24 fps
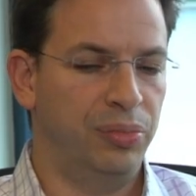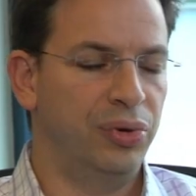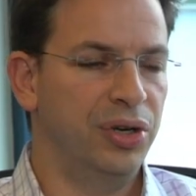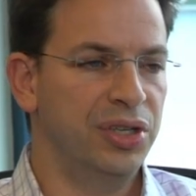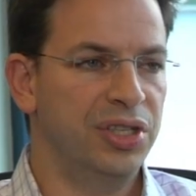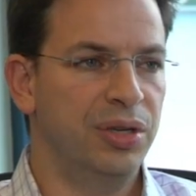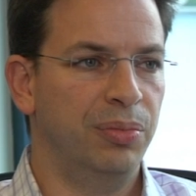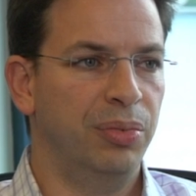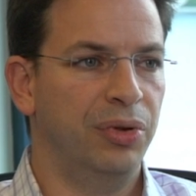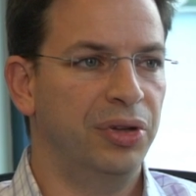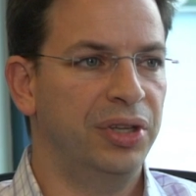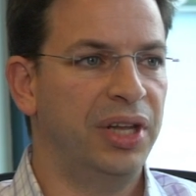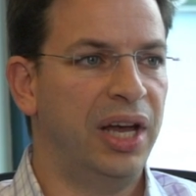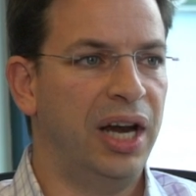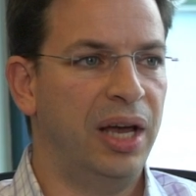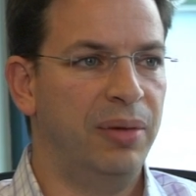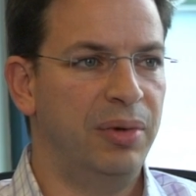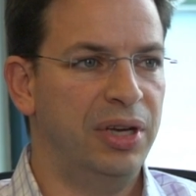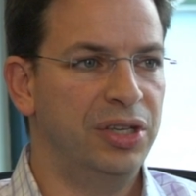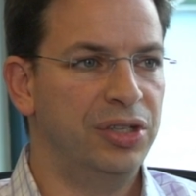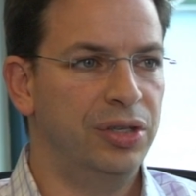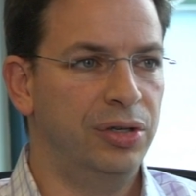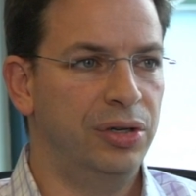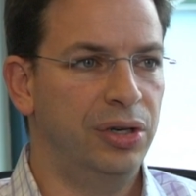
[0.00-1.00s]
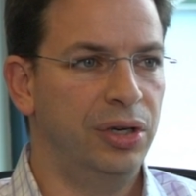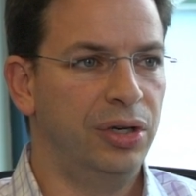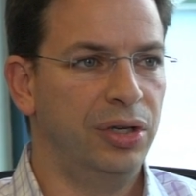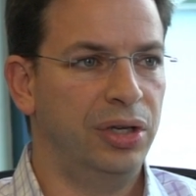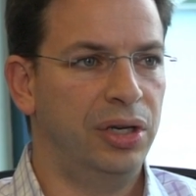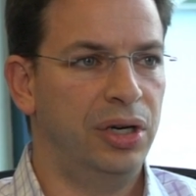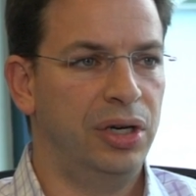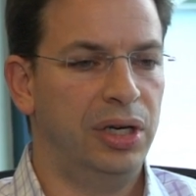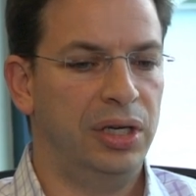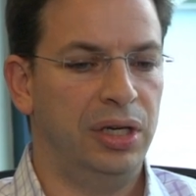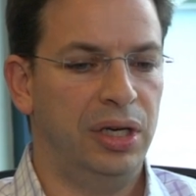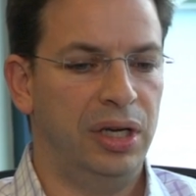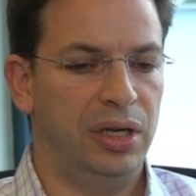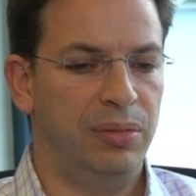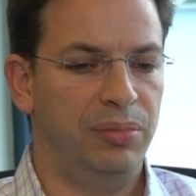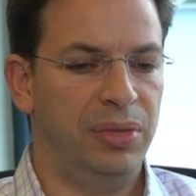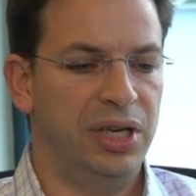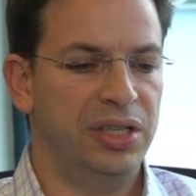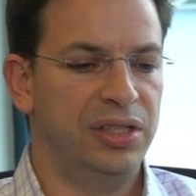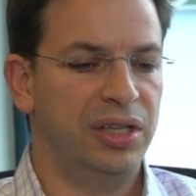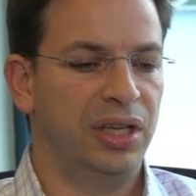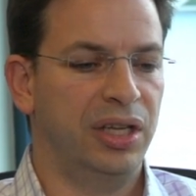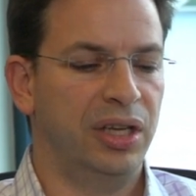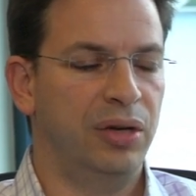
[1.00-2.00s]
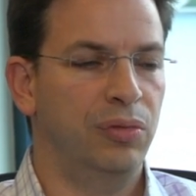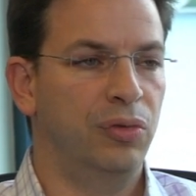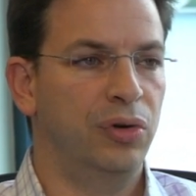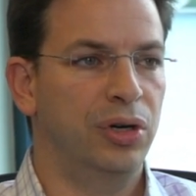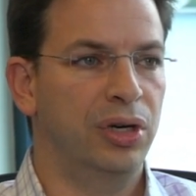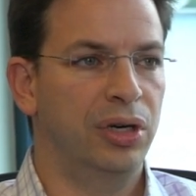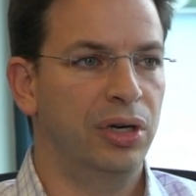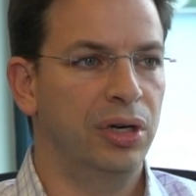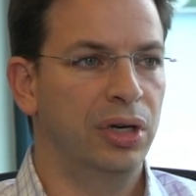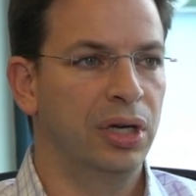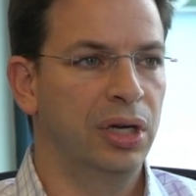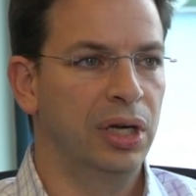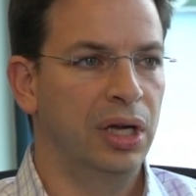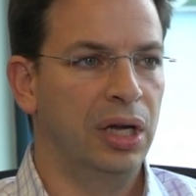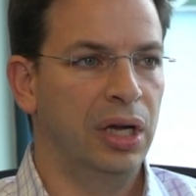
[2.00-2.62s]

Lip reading: principle that I mentioned earlier, and basically we're